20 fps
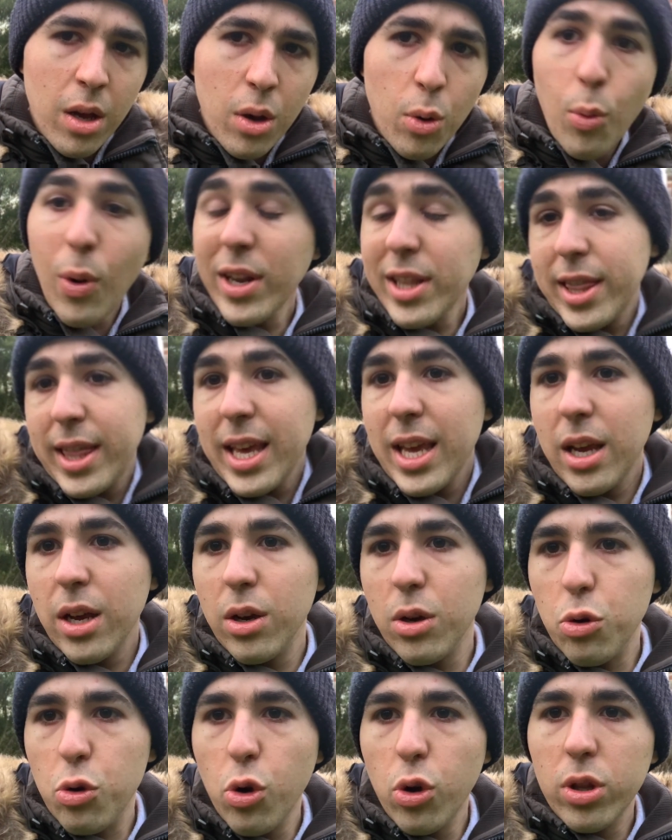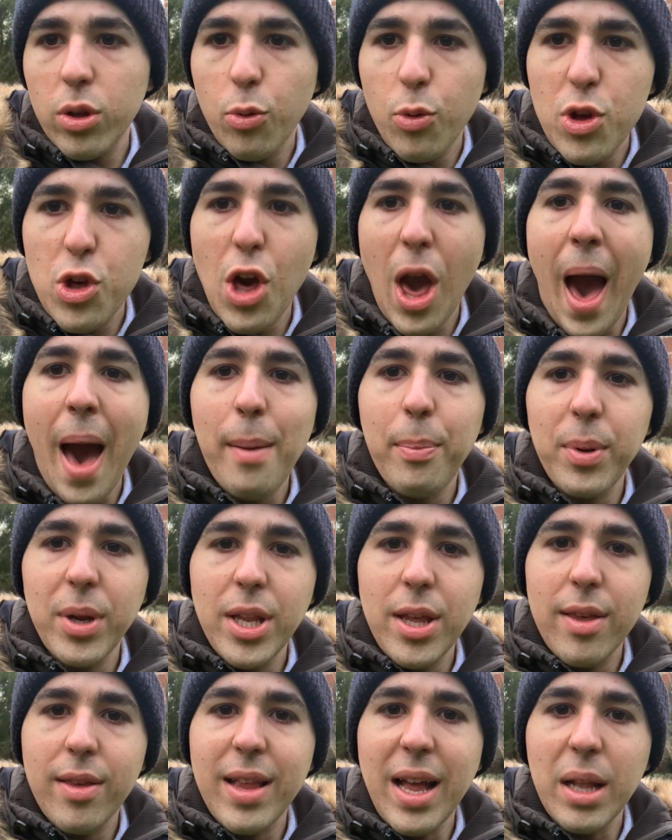one thing good which
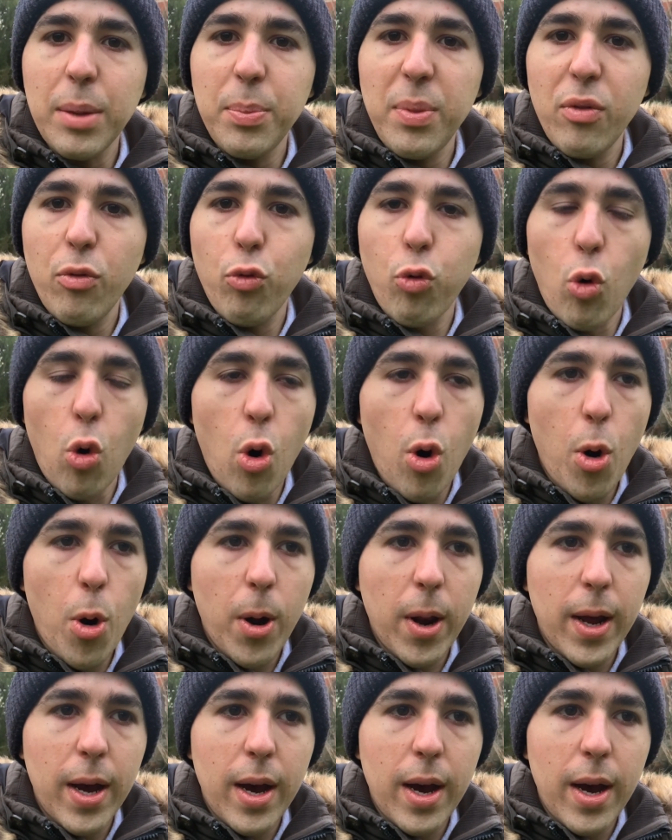happened is that before